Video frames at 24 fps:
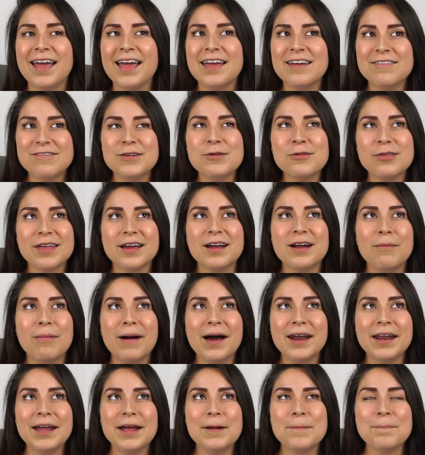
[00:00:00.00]
If you think
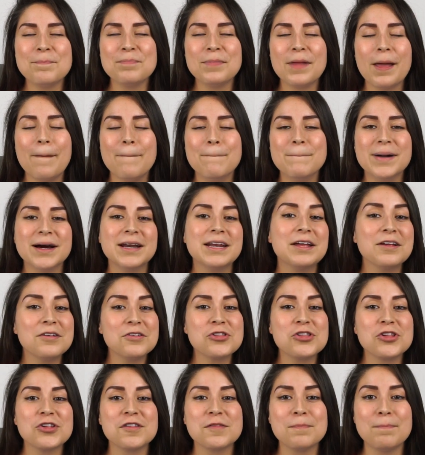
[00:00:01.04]
about it, money
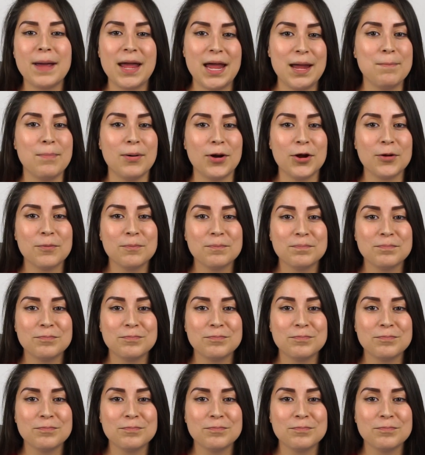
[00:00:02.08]
is just paper.